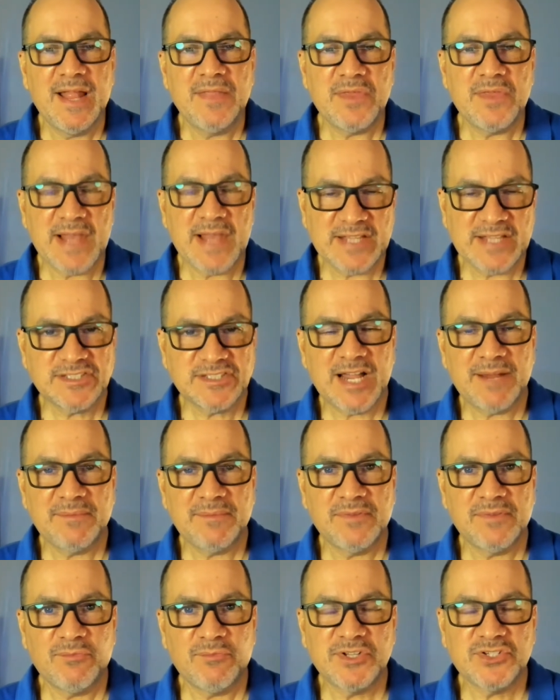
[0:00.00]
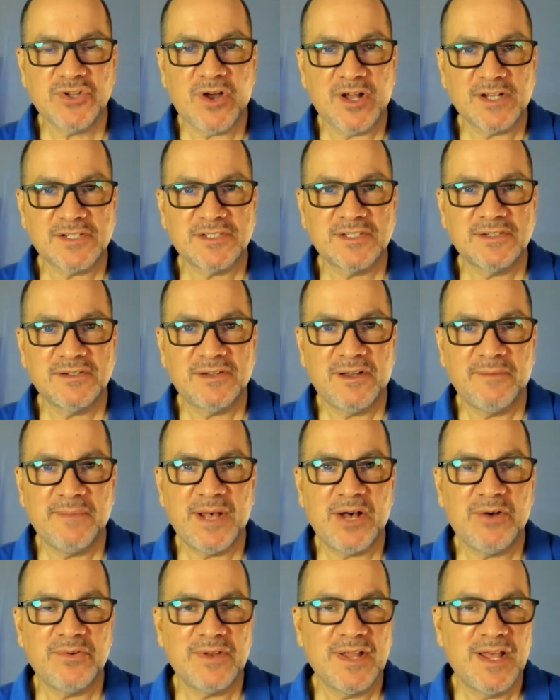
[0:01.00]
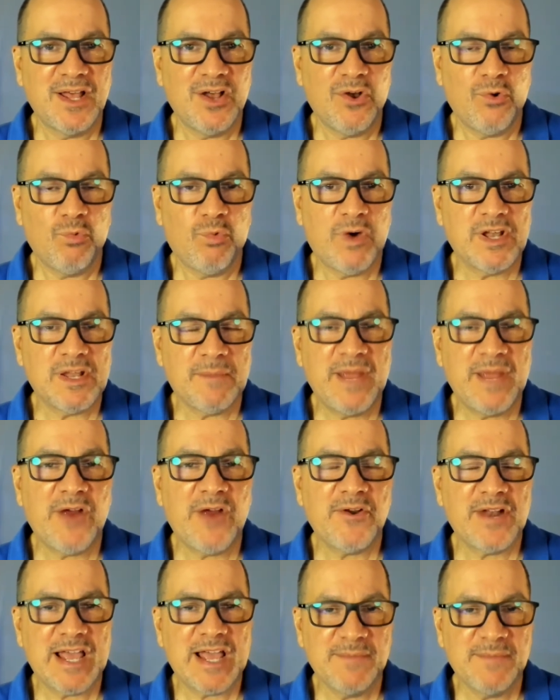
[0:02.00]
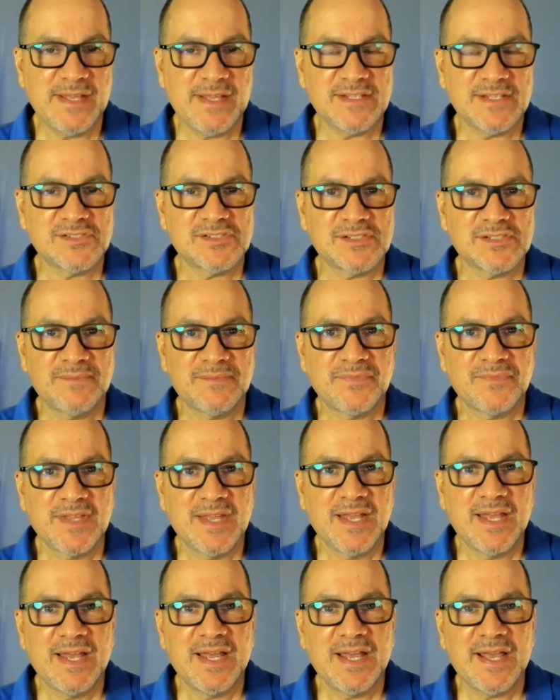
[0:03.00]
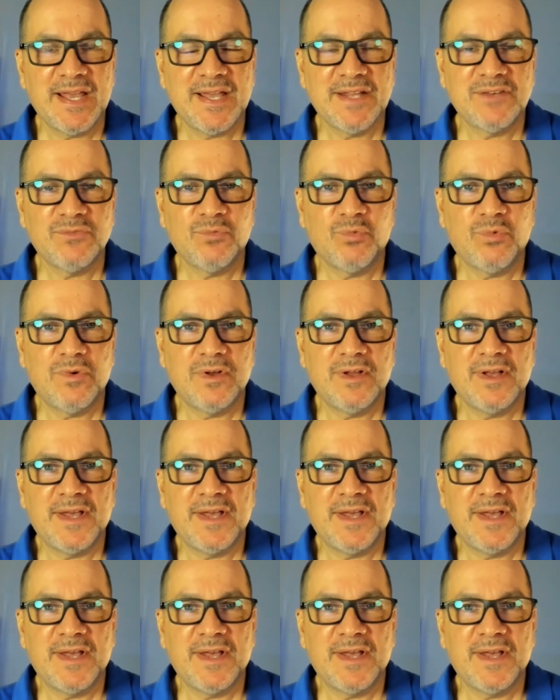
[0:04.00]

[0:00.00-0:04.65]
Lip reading: The last time we talked about what a paradigm is and